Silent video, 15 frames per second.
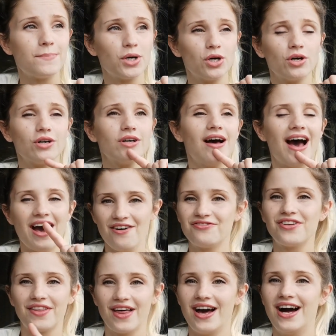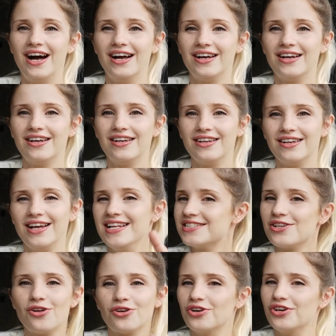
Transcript: But after that, it's all